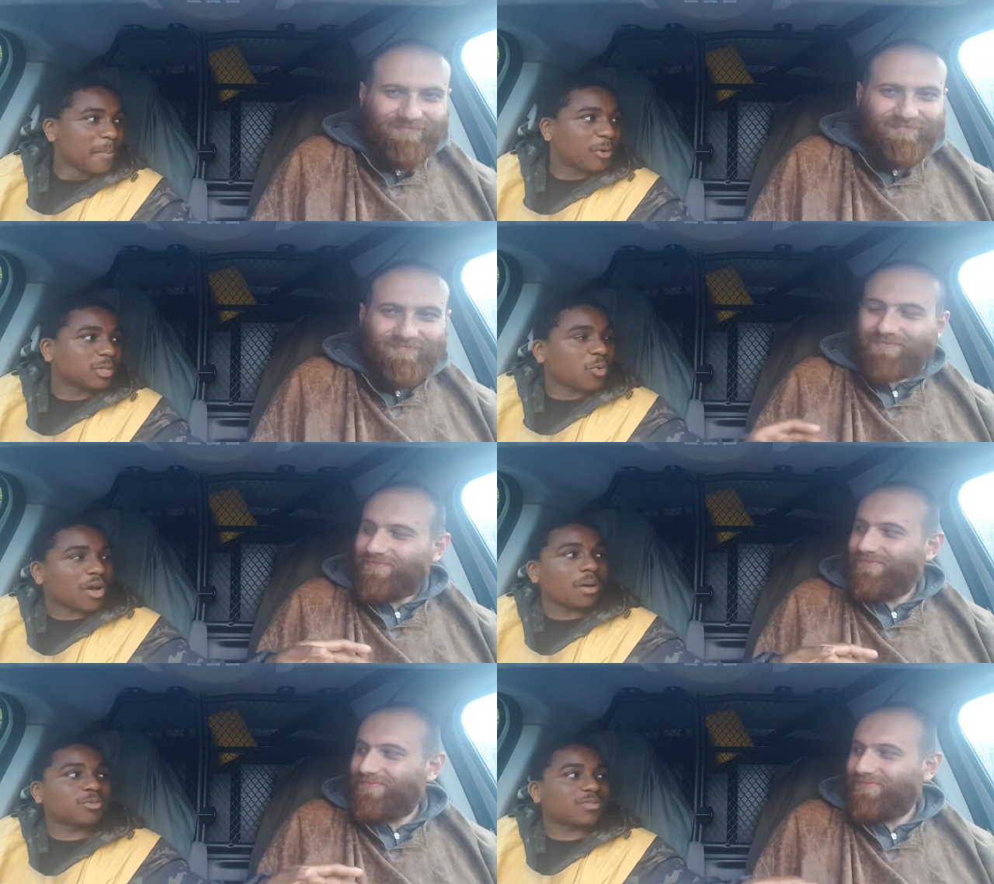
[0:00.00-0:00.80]
Speaker 1: because what
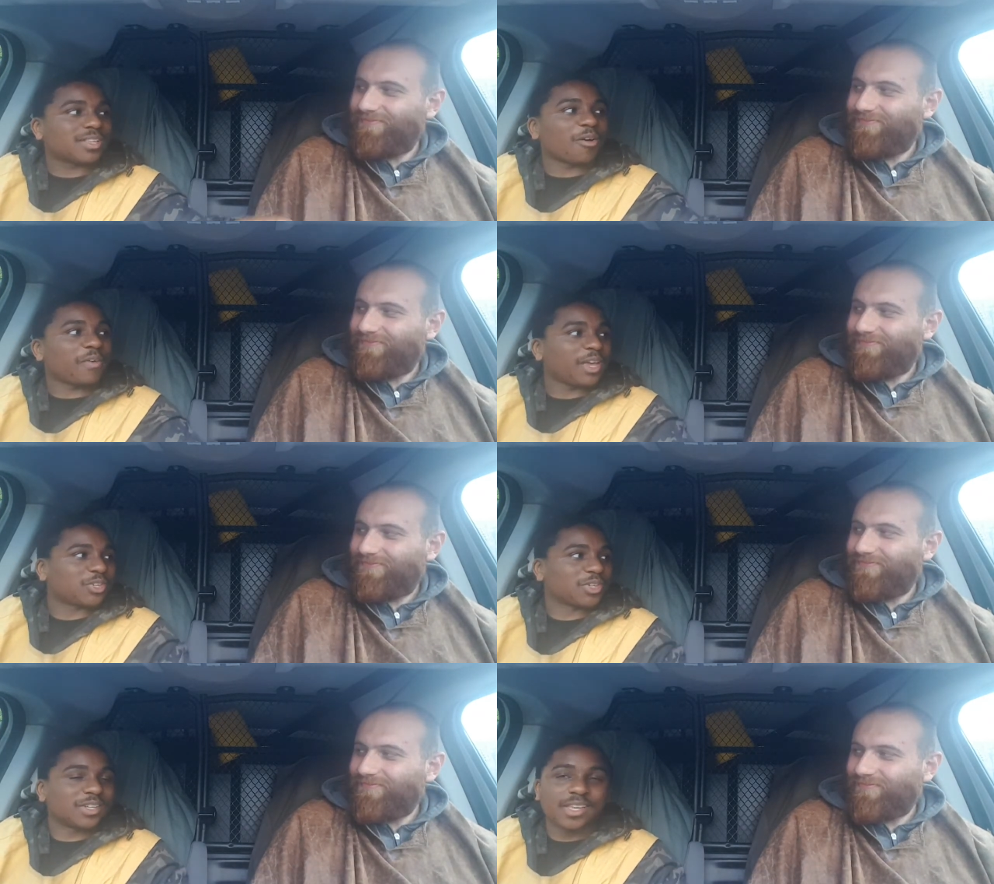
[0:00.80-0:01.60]
comes with
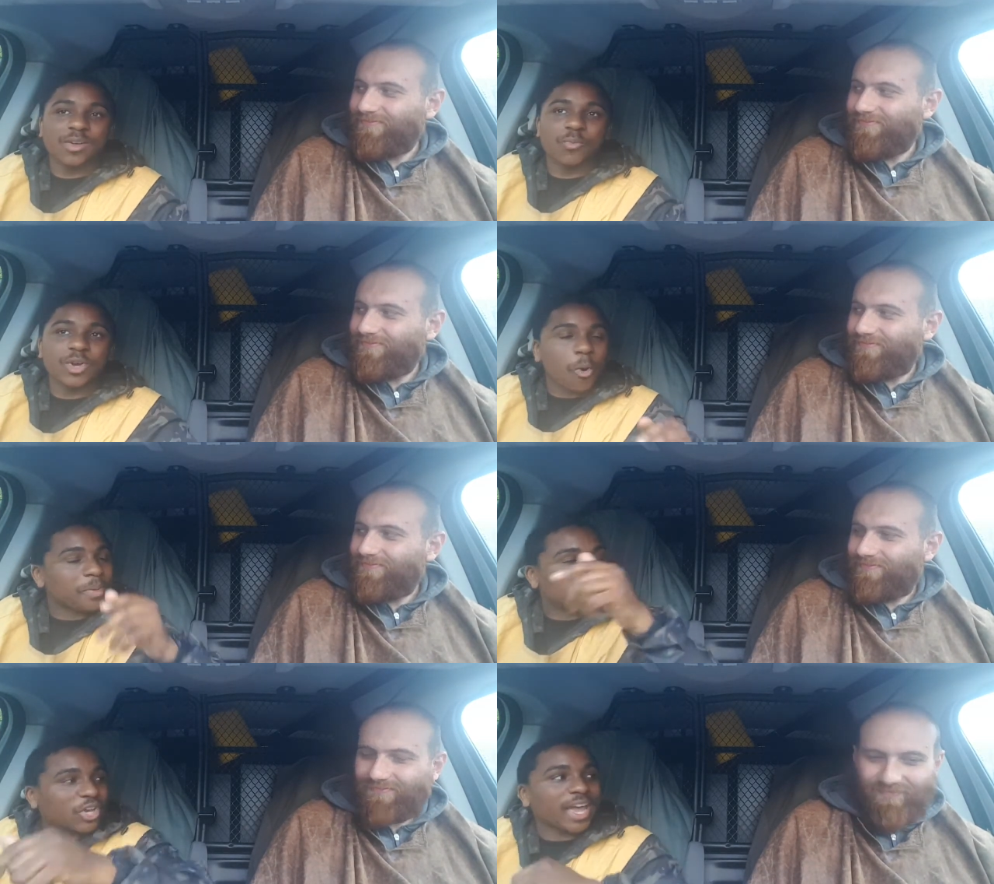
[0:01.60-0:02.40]
salvation, mm -hmm. we're going
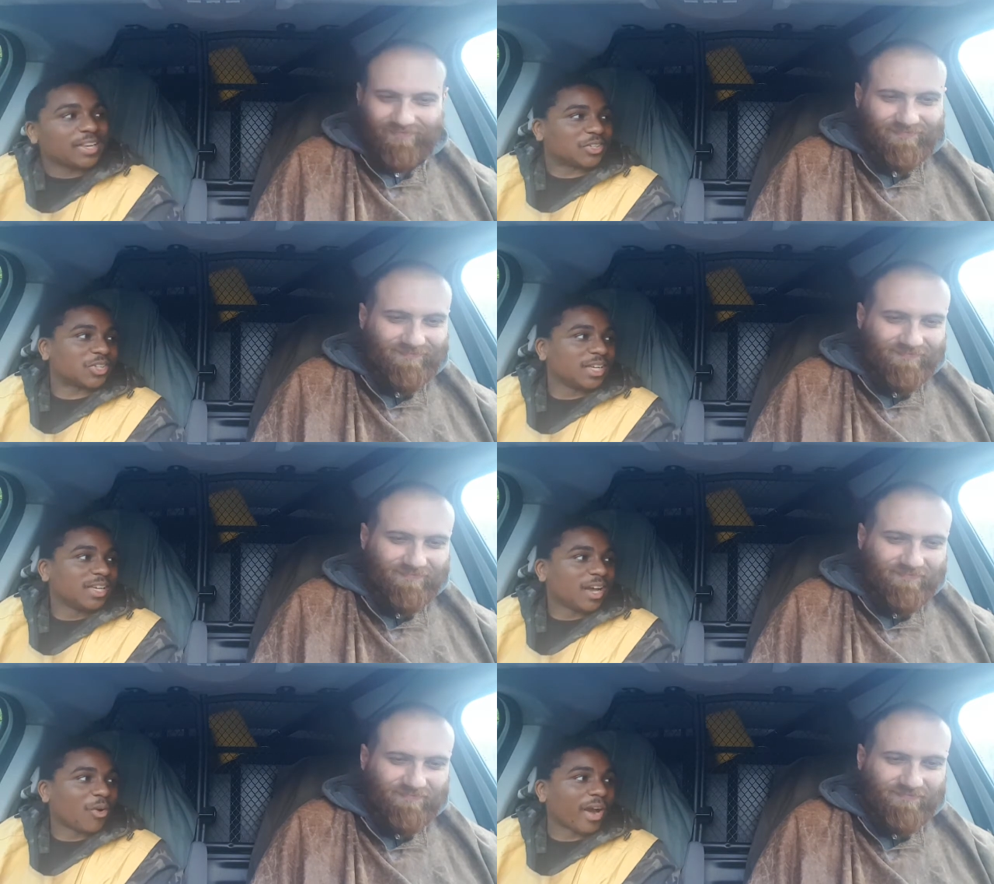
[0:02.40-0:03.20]
to be changed.
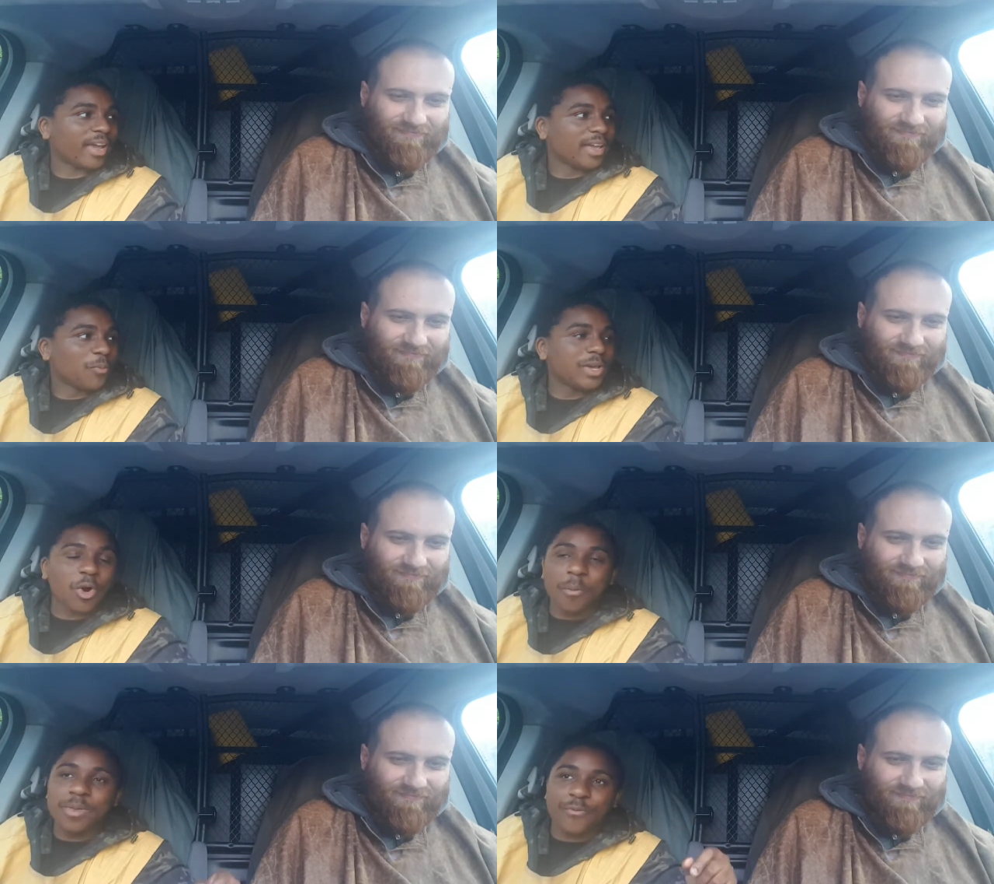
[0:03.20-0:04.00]
All right, we're
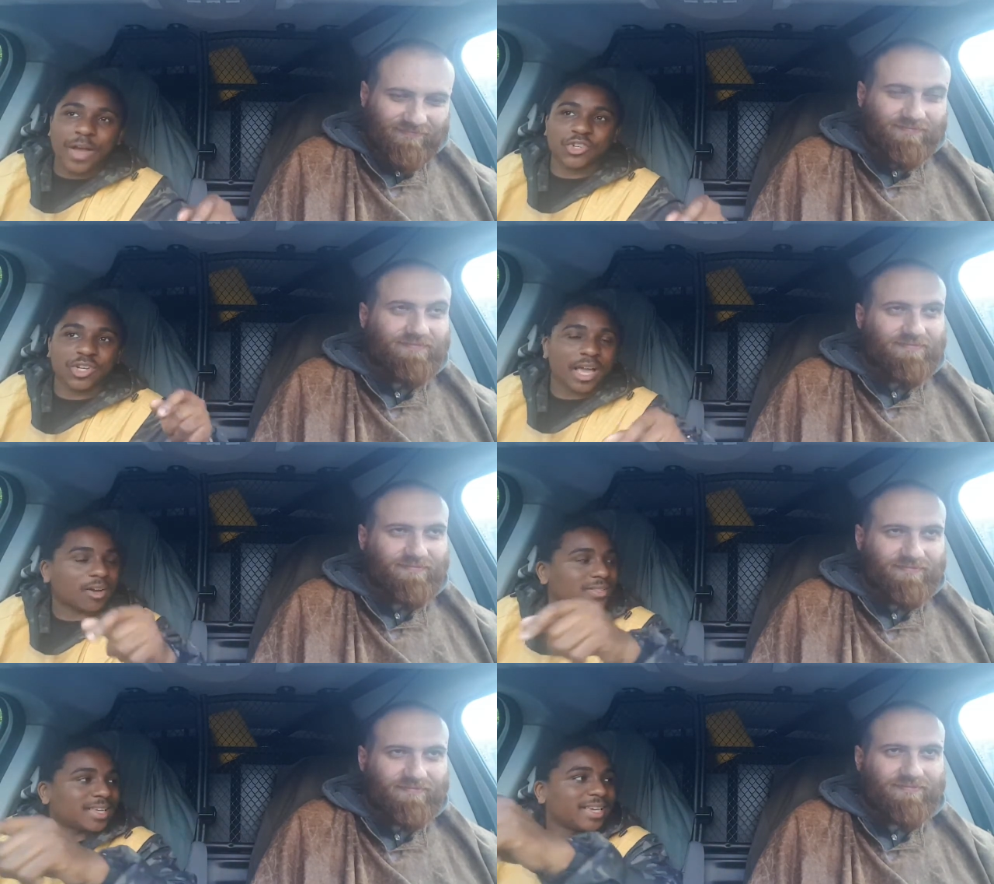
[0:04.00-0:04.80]
gonna be fashioned like
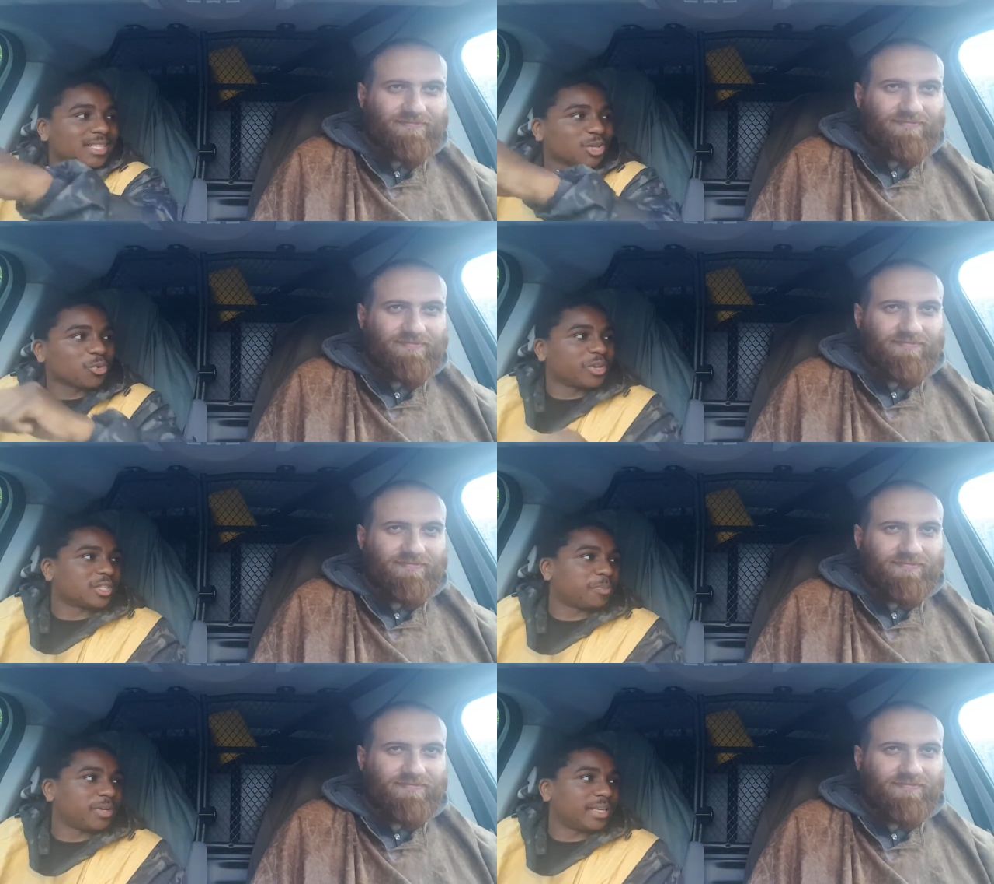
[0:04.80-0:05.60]
unto His
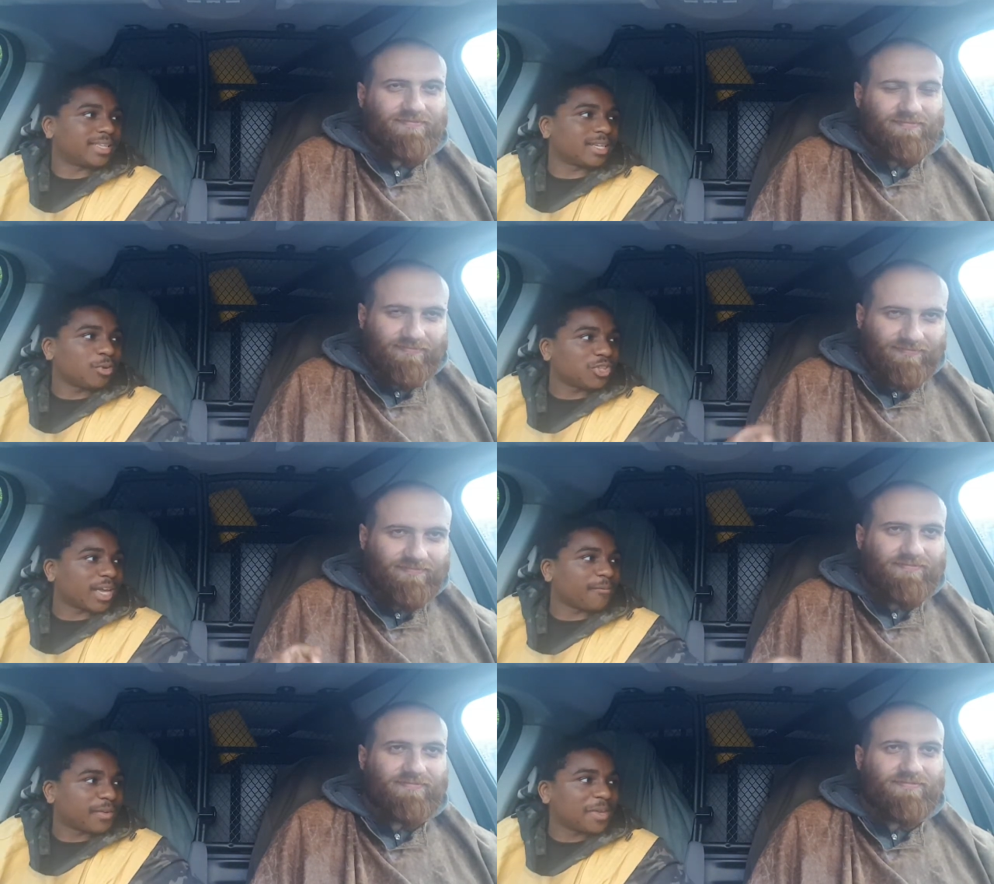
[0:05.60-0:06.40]
glorious body. It tells you
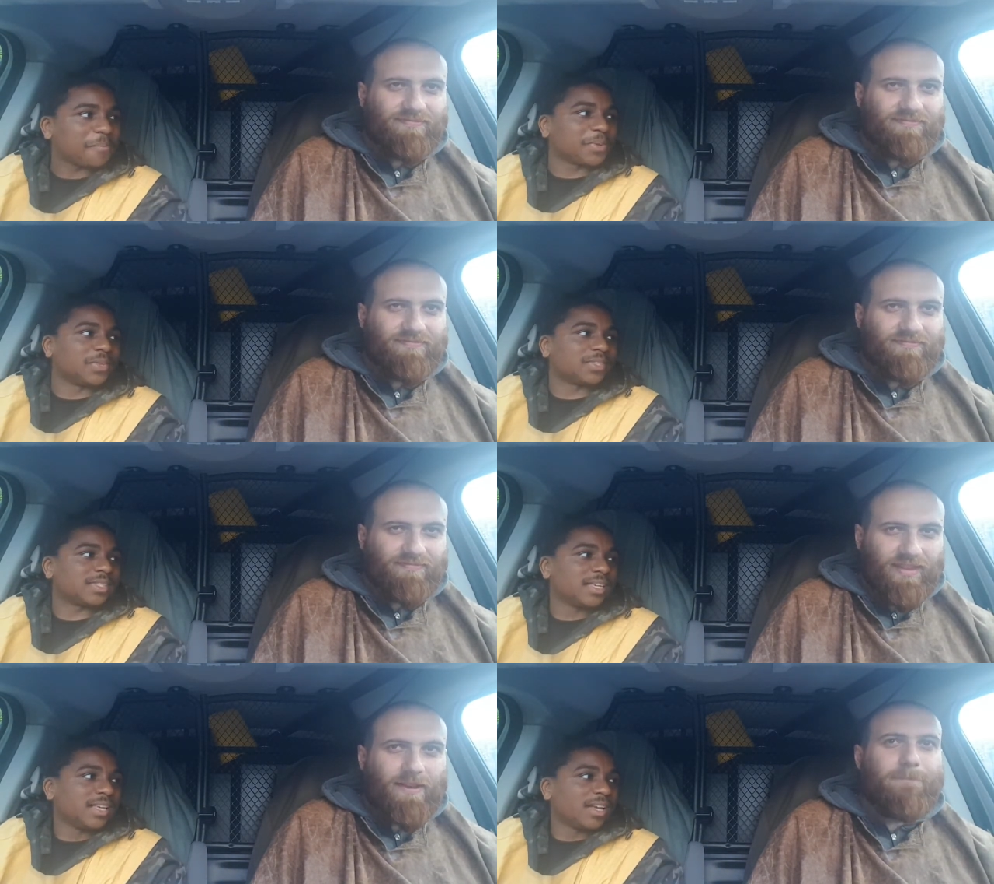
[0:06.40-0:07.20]
that in Philippians.
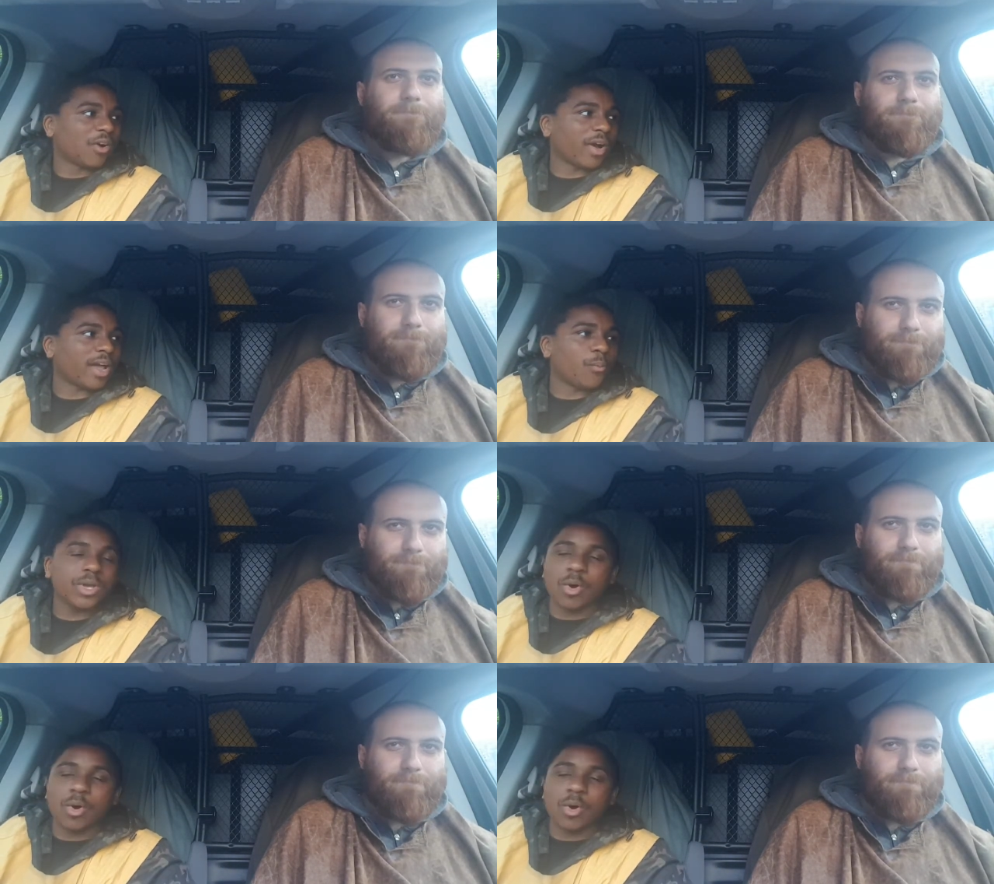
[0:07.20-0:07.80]
Yeah. All right, and we're